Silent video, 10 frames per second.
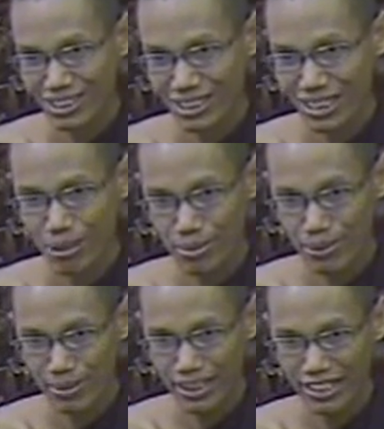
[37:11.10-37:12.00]
So some
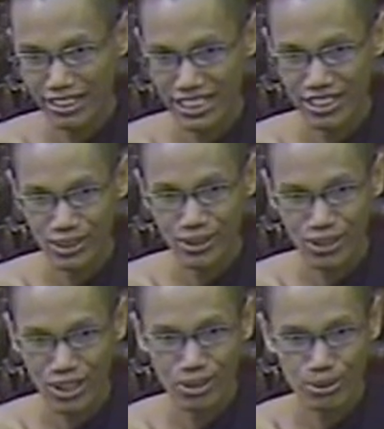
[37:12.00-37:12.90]
people, they
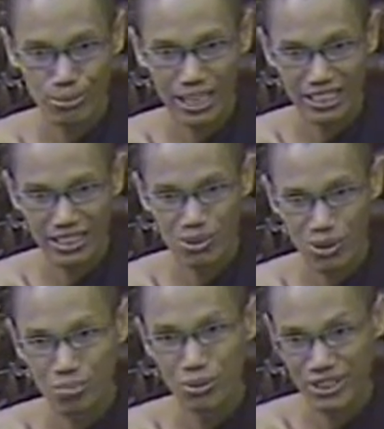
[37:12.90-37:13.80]
know how to make
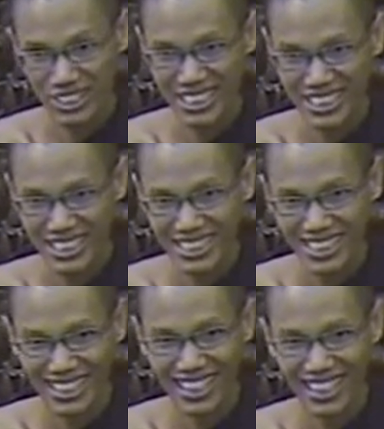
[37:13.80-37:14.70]
weapons,
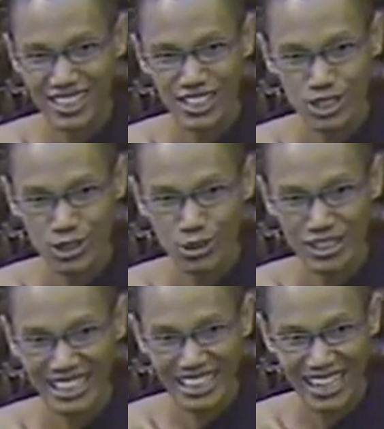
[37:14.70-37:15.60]
huh?
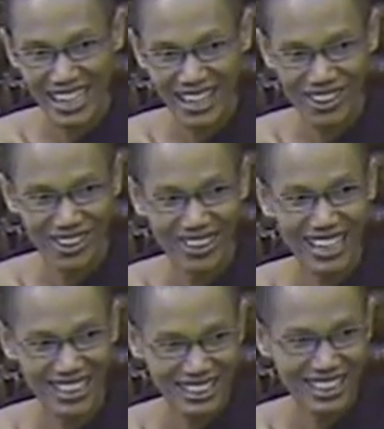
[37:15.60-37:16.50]
nuclear or
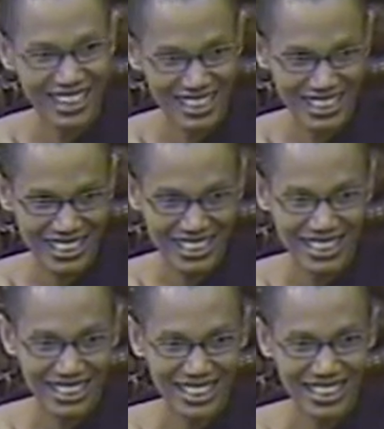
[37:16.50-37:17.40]
like that.
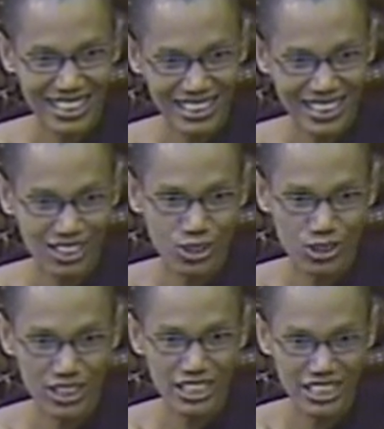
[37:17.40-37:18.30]
That is
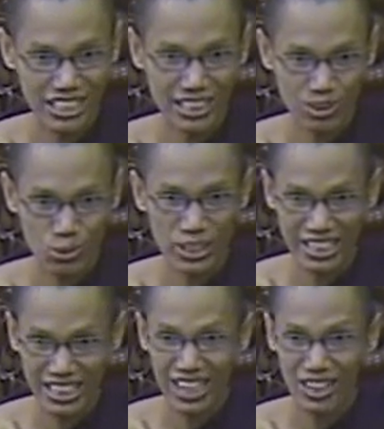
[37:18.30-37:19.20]
associated
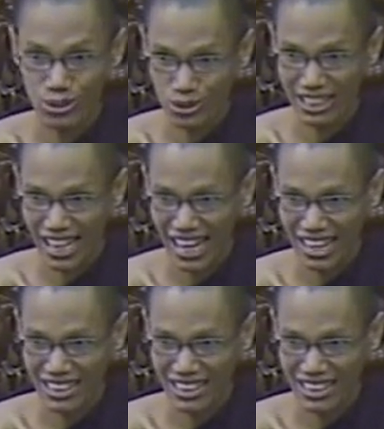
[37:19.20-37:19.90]
with akusala.